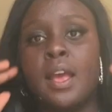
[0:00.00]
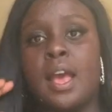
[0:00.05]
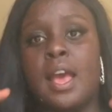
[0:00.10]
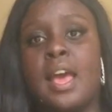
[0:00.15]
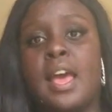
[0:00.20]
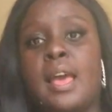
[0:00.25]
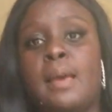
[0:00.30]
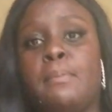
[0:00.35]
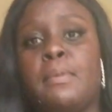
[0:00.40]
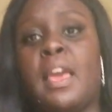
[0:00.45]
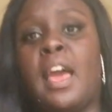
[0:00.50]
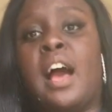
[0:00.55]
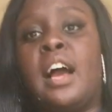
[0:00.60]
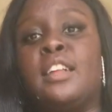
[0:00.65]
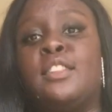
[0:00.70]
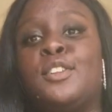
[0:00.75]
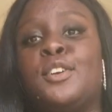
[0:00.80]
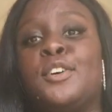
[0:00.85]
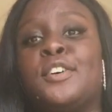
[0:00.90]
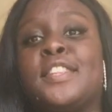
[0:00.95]
Yeah,
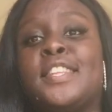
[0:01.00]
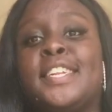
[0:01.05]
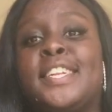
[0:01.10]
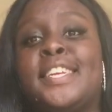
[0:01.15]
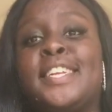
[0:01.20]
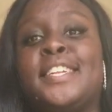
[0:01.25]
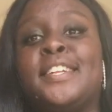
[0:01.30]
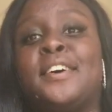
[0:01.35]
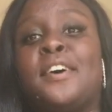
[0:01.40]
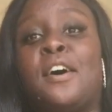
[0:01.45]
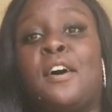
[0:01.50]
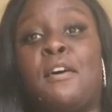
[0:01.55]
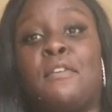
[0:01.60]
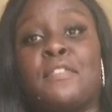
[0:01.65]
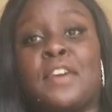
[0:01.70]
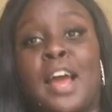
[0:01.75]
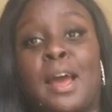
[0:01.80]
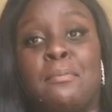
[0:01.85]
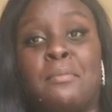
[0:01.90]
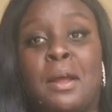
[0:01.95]
I tucked it in
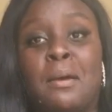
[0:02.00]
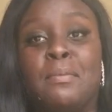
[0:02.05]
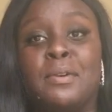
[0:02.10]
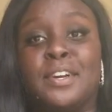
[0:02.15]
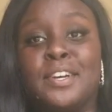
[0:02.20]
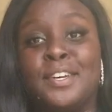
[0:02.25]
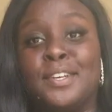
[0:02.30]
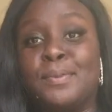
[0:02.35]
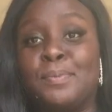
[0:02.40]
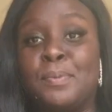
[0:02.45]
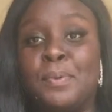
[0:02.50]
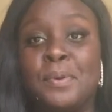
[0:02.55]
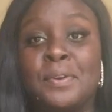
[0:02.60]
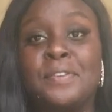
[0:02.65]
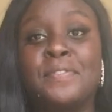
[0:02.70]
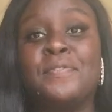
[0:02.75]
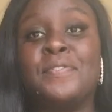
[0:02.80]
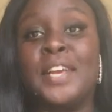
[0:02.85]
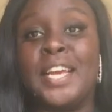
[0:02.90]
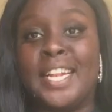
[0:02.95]
off camera because we
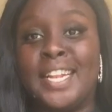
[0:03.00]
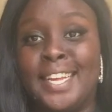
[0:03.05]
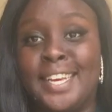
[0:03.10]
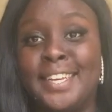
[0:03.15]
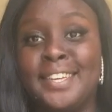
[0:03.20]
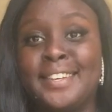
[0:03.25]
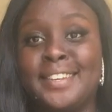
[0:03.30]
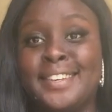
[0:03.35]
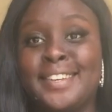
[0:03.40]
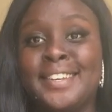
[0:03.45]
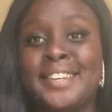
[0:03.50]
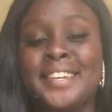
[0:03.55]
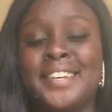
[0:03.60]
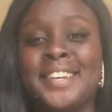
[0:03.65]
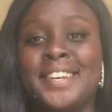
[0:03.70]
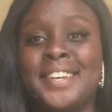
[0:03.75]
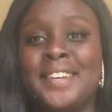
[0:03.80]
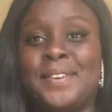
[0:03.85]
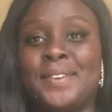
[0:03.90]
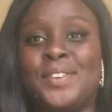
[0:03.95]
were
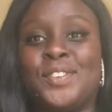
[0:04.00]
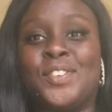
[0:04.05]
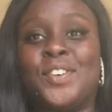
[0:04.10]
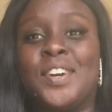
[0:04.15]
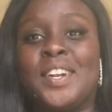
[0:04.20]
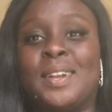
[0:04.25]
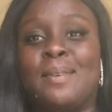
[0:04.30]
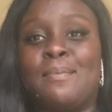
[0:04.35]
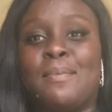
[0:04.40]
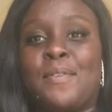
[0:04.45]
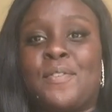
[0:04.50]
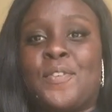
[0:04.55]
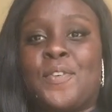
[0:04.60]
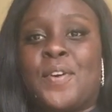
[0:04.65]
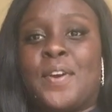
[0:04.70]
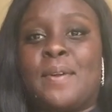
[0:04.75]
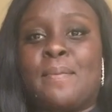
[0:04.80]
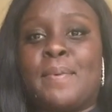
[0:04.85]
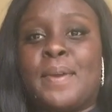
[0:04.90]
struggling before.